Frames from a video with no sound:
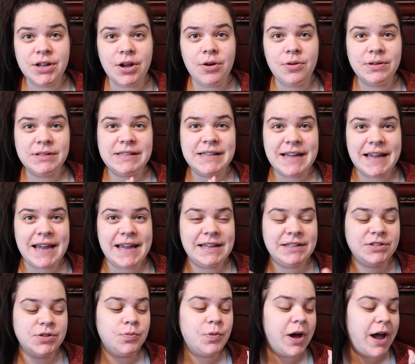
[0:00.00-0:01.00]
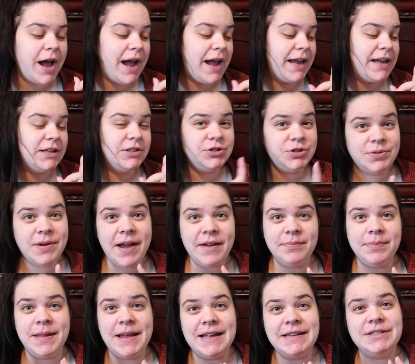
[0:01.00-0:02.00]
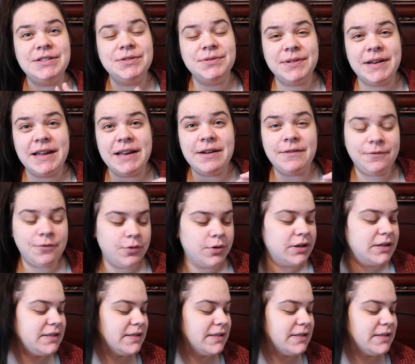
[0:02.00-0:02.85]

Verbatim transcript: So to get into what I do have planned to read for